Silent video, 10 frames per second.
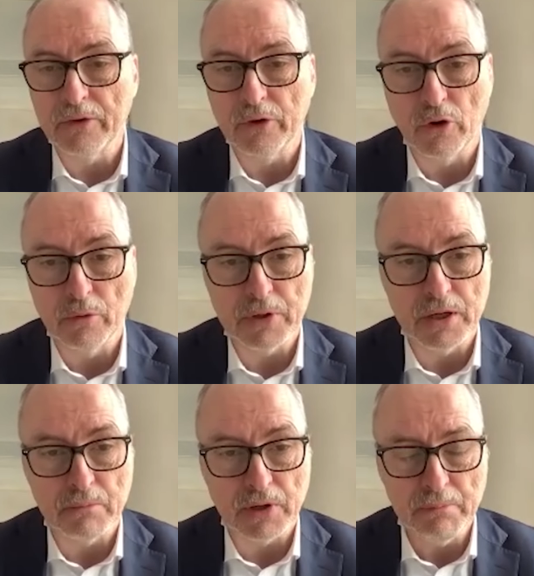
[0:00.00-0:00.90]
the
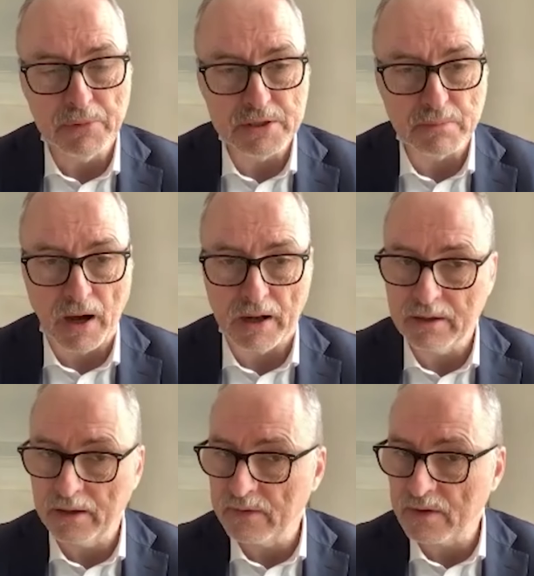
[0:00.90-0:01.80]
European People's Party,
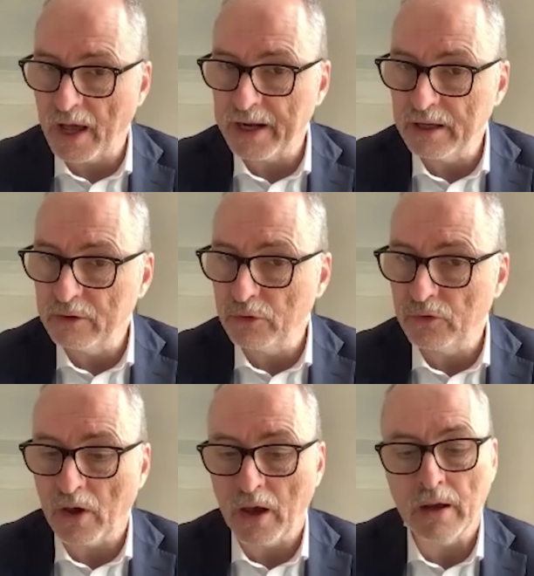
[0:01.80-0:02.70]
is likely to
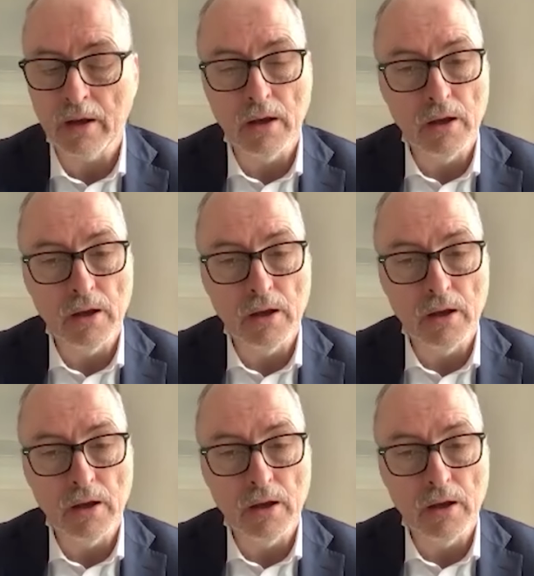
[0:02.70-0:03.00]
say,